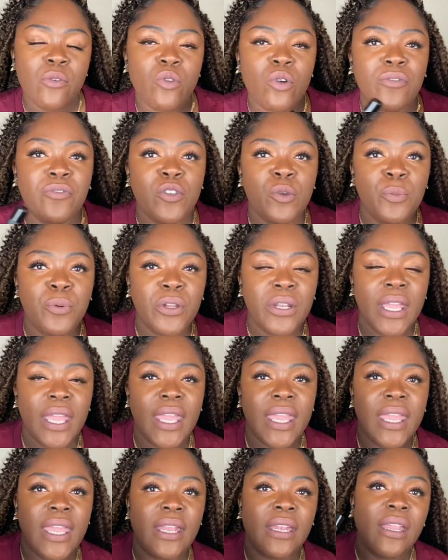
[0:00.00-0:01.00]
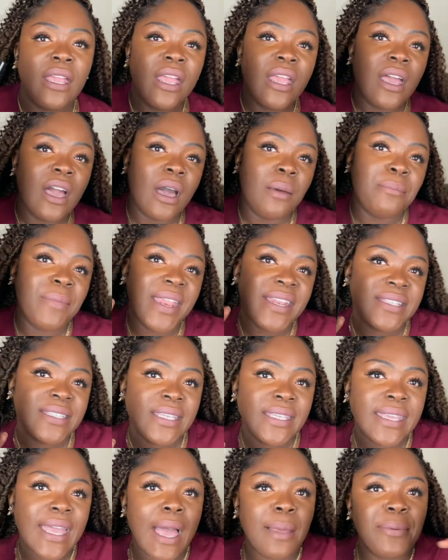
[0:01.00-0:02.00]
or if you put it in a
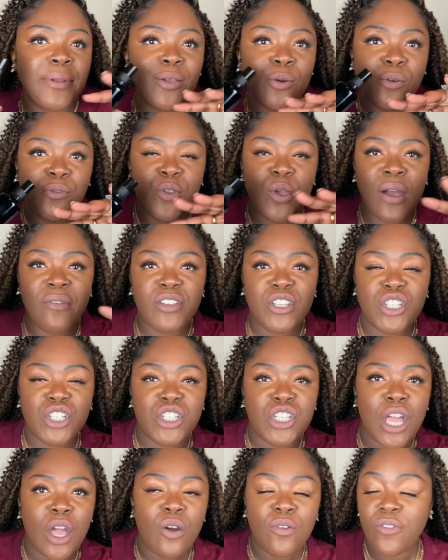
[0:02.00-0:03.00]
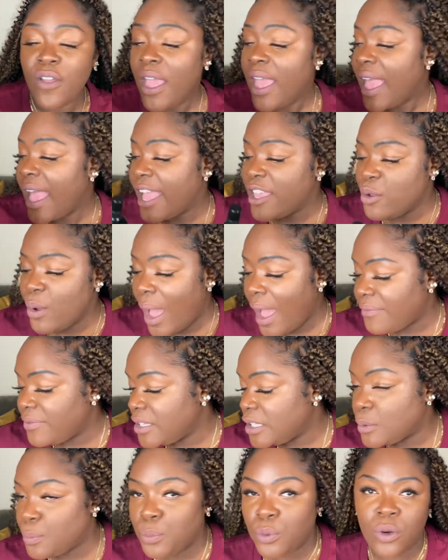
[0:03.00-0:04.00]
medicine cabinet, or if you have a shelf and you have
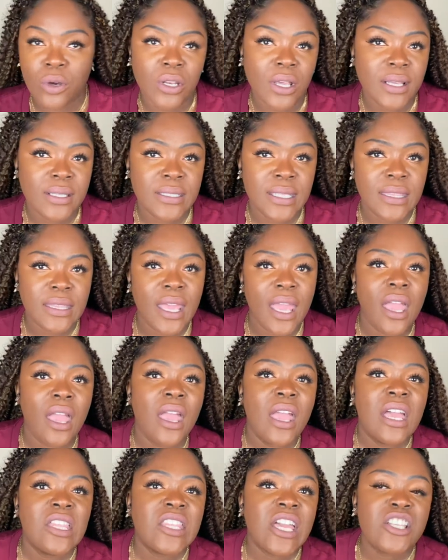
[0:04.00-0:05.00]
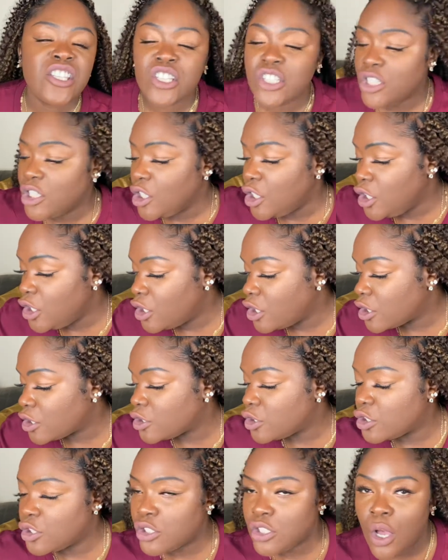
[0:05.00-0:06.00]
these products in there, they just look
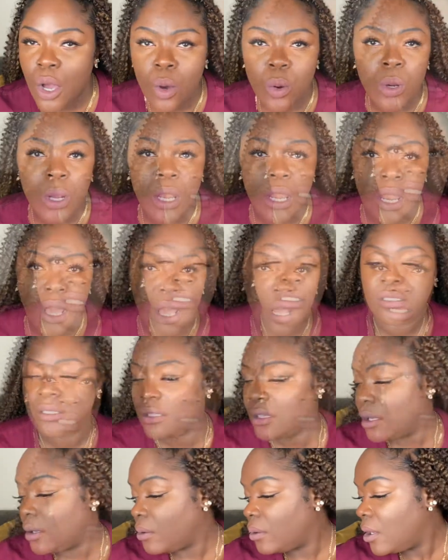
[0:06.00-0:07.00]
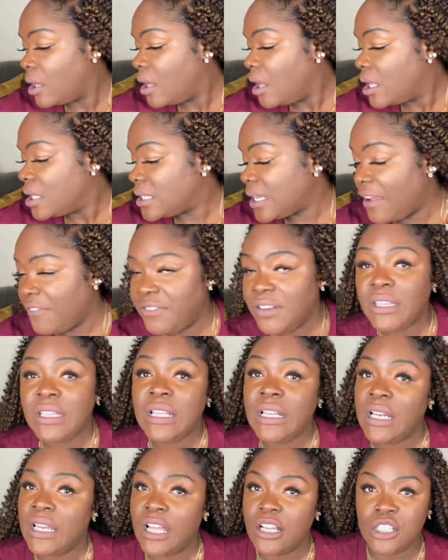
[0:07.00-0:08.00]
so luxe, you know,
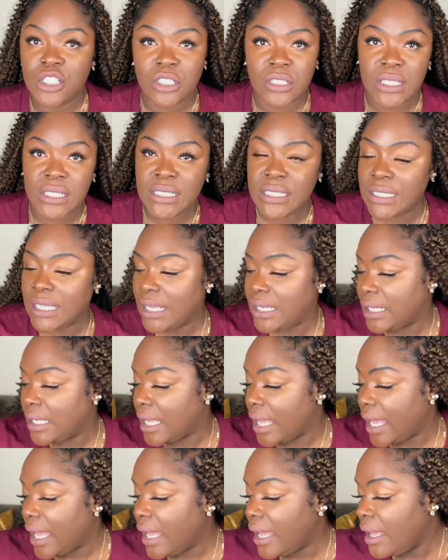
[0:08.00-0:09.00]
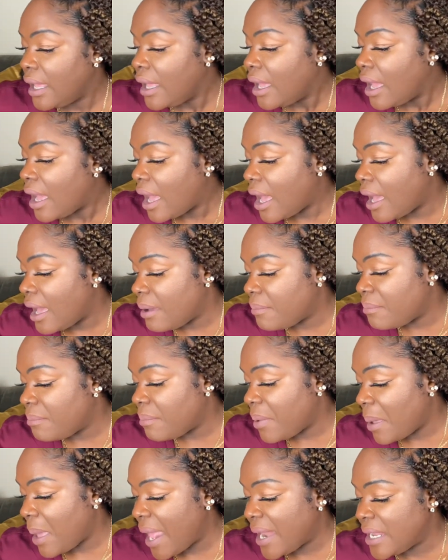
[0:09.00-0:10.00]
definitely luxury skincare.
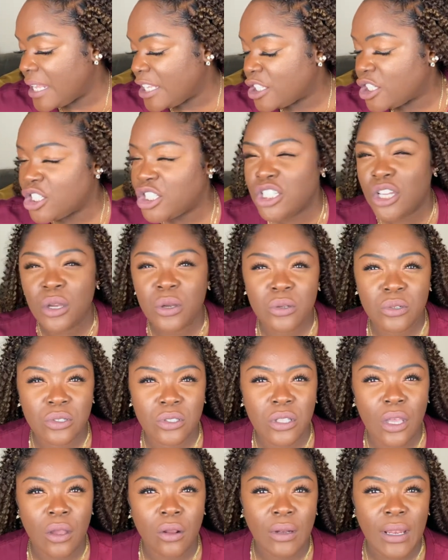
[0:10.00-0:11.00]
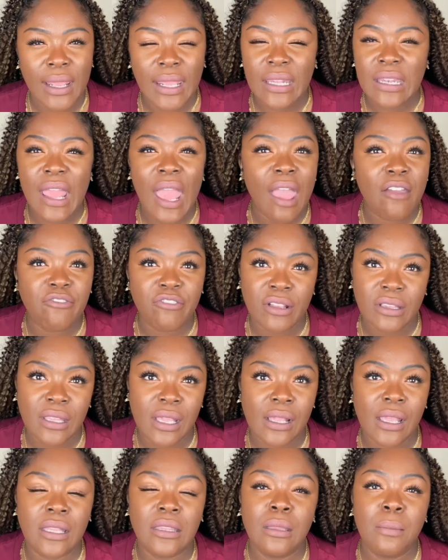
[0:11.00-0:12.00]
And it shows though, like in
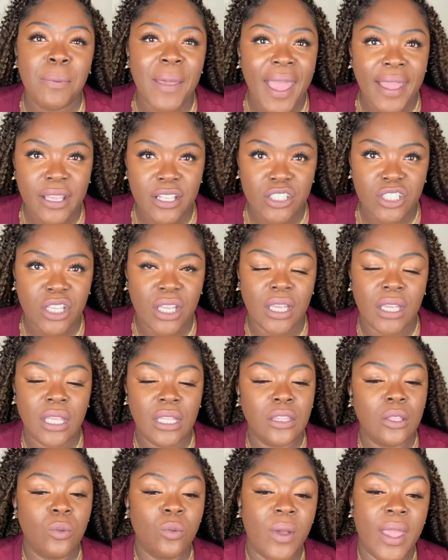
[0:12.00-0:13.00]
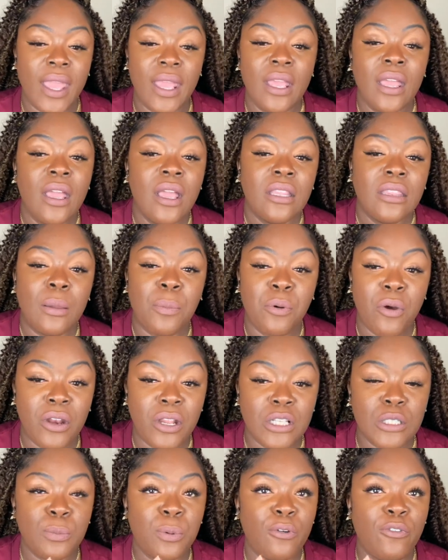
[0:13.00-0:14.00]
everything, in the packaging, in the way the
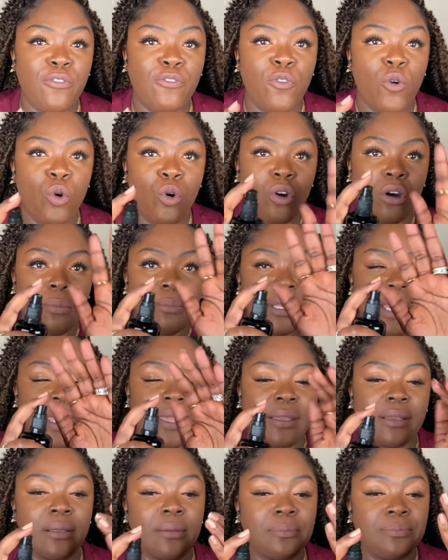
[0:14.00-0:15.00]
products perform. Like,